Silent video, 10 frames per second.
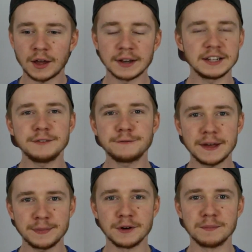And he
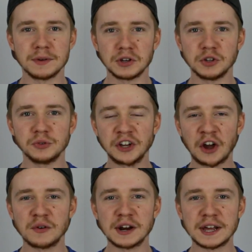fed them using
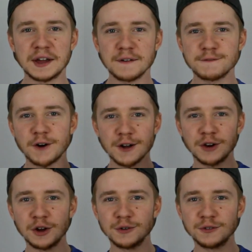only 5
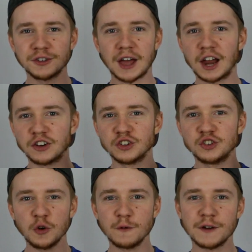loaves and
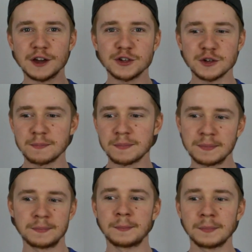2 fish.
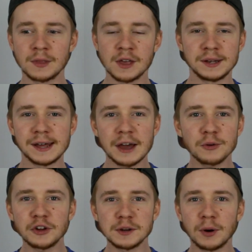Now, that
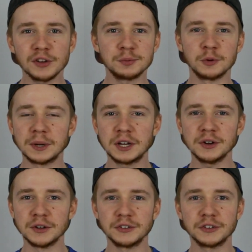was only possible
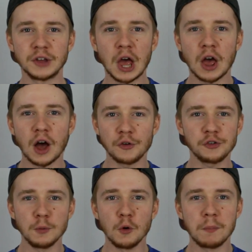because a
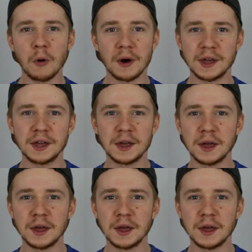small boy